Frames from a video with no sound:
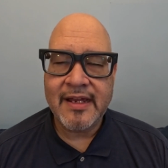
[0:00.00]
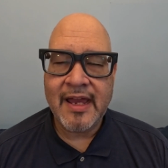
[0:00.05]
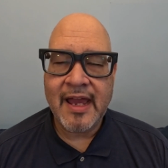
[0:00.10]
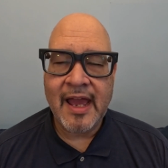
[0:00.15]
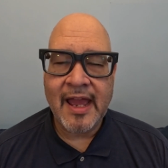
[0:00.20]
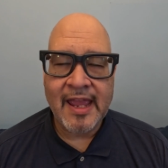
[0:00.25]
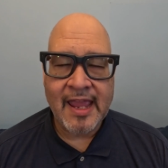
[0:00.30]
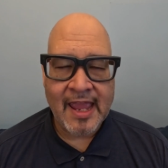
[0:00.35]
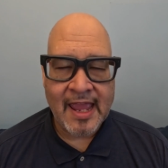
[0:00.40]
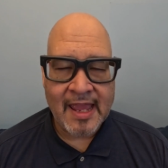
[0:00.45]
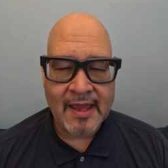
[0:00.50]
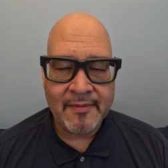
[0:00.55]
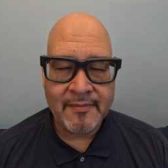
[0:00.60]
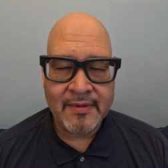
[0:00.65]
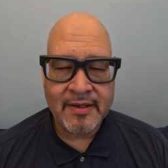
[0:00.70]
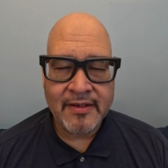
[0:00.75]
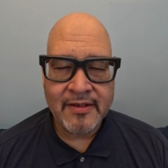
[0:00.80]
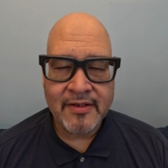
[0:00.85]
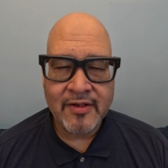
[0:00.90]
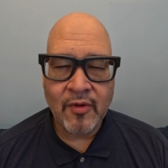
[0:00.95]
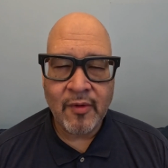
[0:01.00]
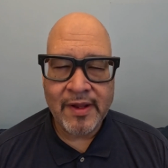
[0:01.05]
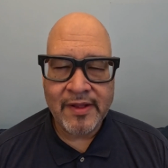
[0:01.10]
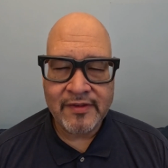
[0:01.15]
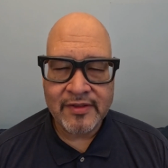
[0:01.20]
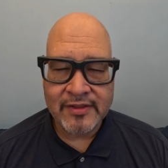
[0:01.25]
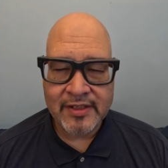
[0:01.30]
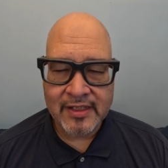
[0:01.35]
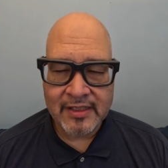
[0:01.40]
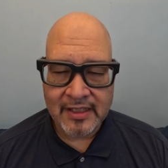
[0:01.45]
I am going
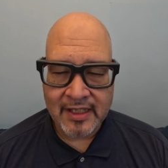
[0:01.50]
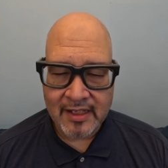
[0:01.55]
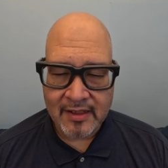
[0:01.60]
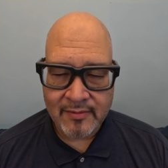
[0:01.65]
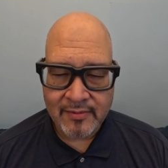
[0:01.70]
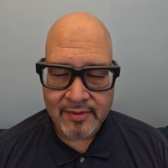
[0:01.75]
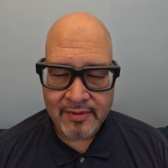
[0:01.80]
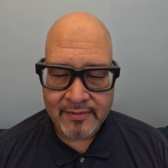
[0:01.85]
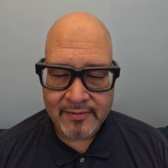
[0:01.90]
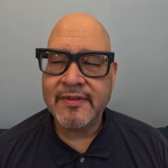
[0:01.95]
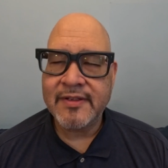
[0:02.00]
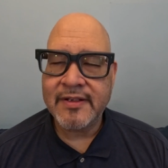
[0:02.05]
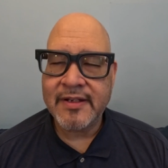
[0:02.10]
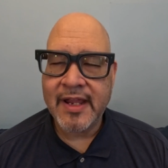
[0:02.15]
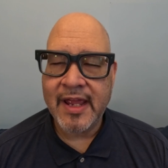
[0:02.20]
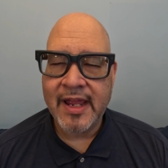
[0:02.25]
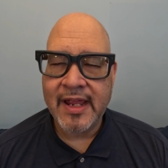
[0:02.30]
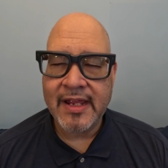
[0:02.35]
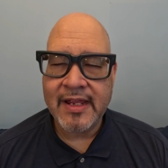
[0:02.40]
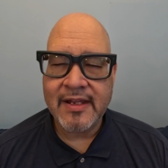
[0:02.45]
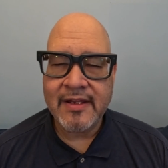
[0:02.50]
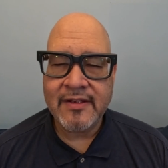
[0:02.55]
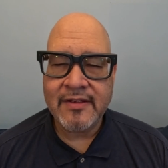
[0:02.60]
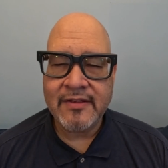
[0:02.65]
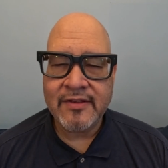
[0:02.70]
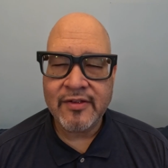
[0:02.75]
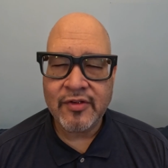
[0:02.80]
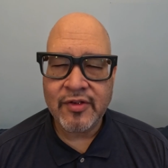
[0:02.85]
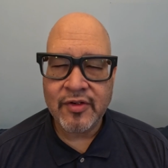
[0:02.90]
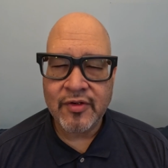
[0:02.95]
to the club today
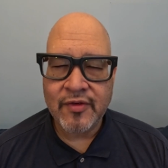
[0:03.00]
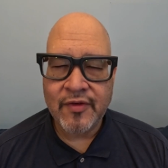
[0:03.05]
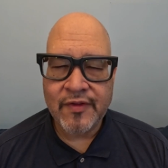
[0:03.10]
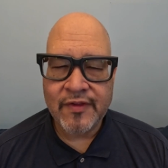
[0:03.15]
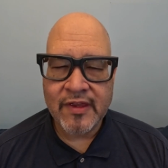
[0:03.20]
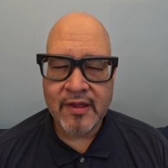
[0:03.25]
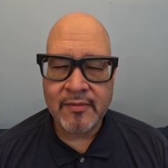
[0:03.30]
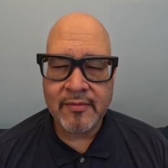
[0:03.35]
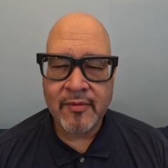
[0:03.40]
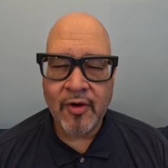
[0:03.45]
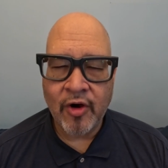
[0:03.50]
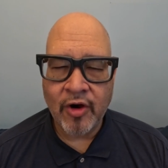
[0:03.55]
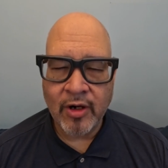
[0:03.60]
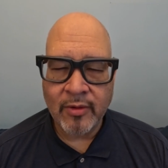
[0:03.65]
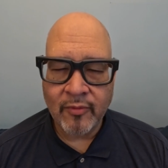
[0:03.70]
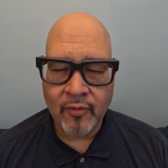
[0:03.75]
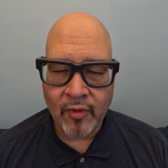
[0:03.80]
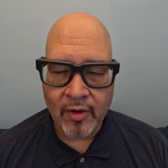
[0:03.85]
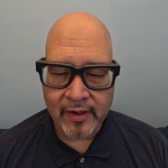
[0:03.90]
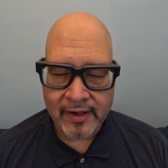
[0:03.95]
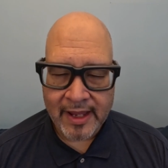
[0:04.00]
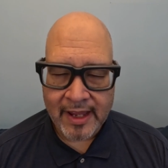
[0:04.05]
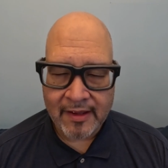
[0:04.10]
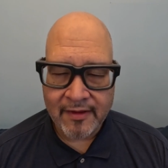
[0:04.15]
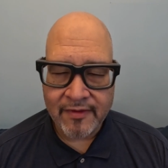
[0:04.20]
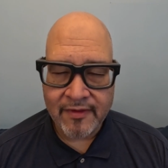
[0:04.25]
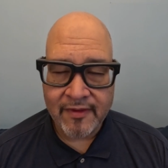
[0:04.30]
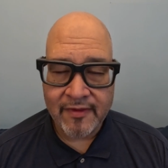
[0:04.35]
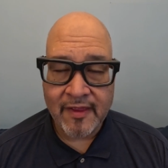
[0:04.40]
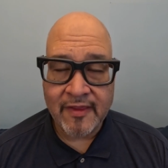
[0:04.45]
to do some arm
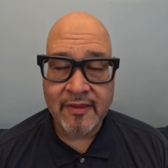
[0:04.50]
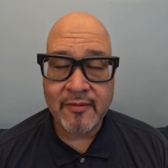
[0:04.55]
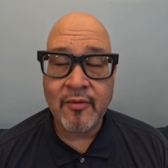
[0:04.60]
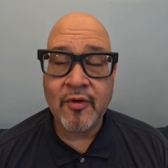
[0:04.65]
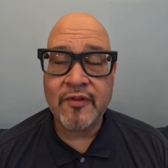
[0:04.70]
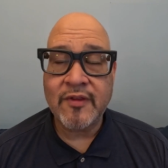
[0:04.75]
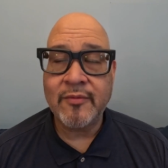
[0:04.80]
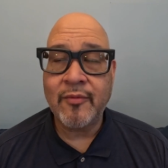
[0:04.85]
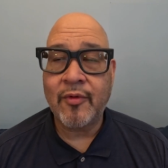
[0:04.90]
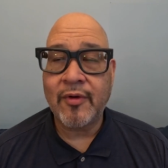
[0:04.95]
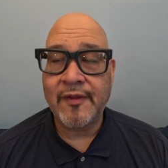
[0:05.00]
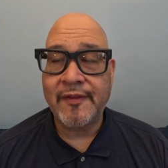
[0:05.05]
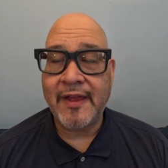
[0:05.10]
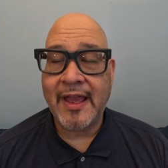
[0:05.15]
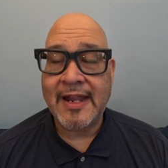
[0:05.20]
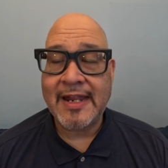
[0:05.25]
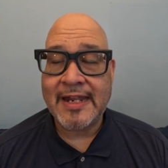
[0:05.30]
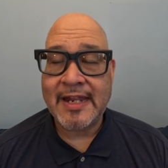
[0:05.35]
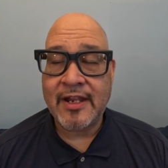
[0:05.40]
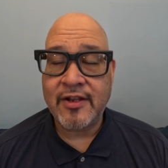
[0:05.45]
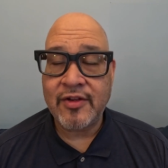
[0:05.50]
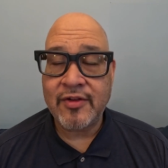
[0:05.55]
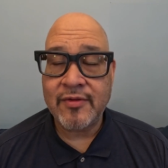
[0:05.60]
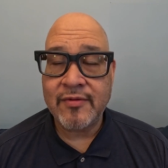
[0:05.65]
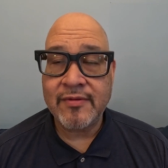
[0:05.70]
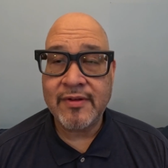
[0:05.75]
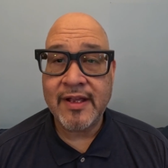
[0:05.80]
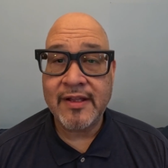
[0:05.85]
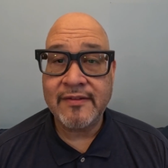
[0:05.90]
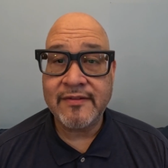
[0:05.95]
workouts because that's the most important thing I need to
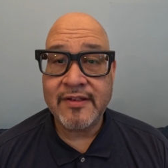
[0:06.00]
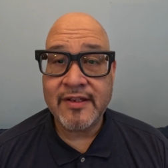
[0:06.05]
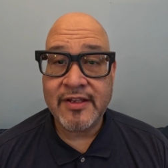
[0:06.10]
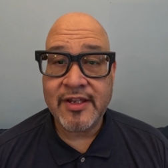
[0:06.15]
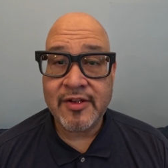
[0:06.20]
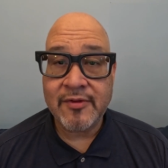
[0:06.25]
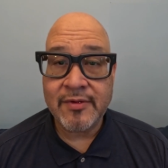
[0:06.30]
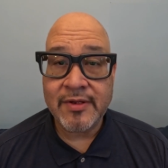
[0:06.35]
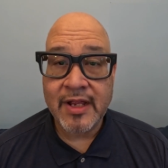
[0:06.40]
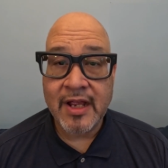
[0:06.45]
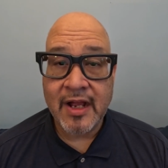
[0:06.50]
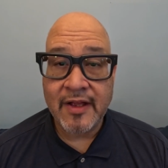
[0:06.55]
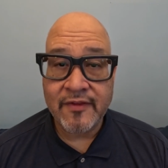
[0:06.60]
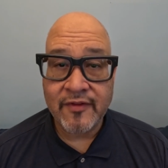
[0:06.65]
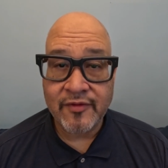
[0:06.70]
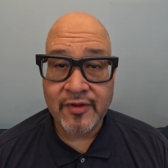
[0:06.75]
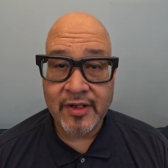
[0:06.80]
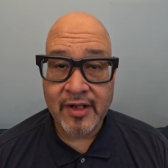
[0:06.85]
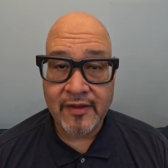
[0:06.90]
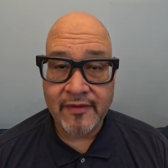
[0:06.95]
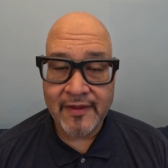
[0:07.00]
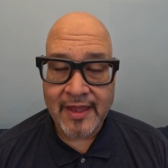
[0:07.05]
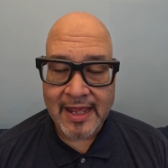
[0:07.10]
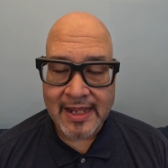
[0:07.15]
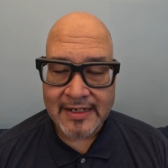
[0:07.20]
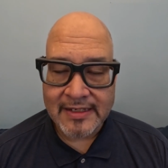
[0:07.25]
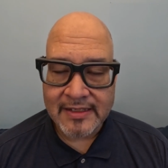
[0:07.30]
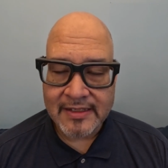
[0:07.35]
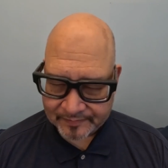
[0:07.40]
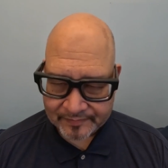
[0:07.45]
do. Continue to concentrate on
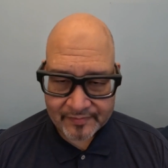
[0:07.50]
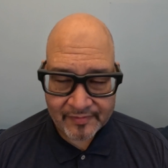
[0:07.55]
that.